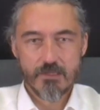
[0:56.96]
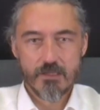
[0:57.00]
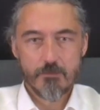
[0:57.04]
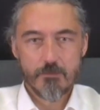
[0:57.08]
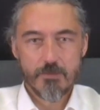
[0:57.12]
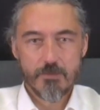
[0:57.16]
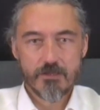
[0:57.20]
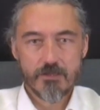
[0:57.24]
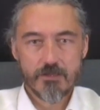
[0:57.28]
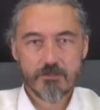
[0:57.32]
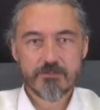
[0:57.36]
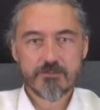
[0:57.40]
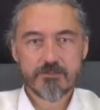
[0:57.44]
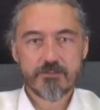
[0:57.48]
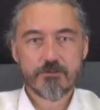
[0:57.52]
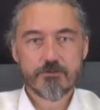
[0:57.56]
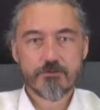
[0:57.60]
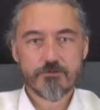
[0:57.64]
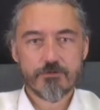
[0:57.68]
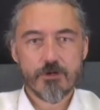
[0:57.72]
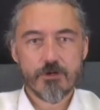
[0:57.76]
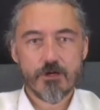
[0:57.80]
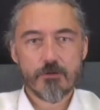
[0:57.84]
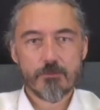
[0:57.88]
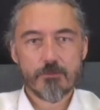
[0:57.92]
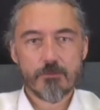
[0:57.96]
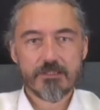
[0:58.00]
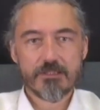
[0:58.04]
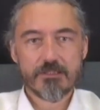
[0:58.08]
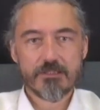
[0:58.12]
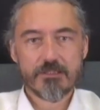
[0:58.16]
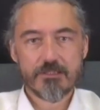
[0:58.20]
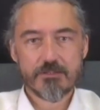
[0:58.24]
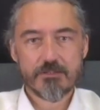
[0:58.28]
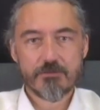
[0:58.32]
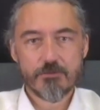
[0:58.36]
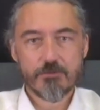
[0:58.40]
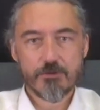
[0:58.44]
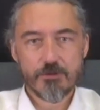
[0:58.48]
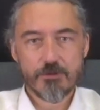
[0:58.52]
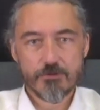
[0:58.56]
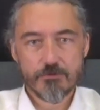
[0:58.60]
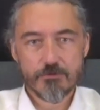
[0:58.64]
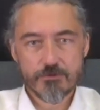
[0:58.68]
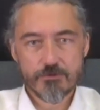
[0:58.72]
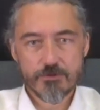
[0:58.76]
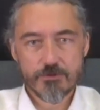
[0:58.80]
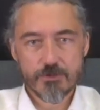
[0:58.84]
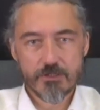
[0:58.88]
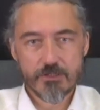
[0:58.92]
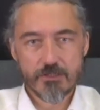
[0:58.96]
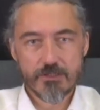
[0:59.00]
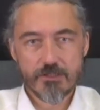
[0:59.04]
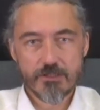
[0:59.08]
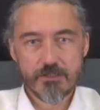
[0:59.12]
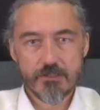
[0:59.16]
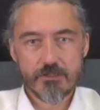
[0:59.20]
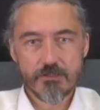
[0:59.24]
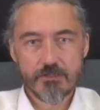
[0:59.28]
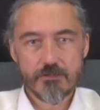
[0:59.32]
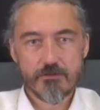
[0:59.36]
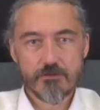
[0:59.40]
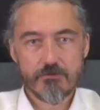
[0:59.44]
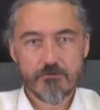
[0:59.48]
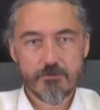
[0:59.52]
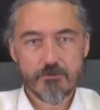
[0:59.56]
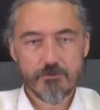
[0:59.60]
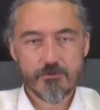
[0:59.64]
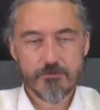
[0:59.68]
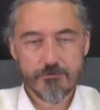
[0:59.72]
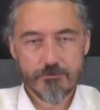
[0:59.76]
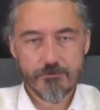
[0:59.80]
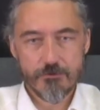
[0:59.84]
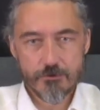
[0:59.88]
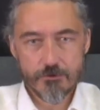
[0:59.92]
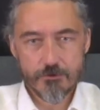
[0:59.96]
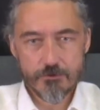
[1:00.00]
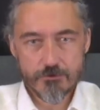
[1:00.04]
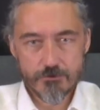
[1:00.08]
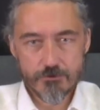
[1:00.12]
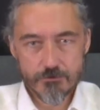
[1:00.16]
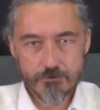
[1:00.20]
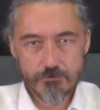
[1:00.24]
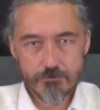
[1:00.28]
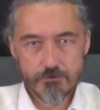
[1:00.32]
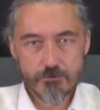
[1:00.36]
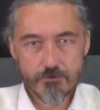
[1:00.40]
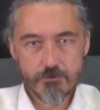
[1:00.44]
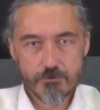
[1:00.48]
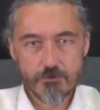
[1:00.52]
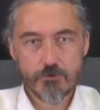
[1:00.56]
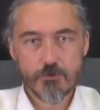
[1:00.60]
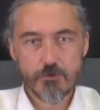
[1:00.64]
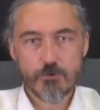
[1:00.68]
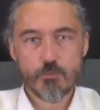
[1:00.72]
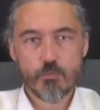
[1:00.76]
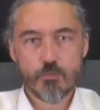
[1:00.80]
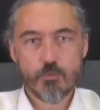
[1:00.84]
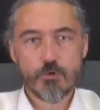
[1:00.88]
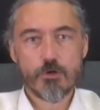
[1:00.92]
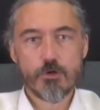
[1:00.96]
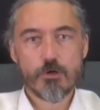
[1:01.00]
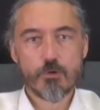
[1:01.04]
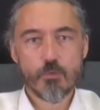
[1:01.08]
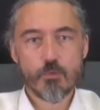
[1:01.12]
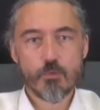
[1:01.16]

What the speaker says: Because the trauma that we usually refer to or work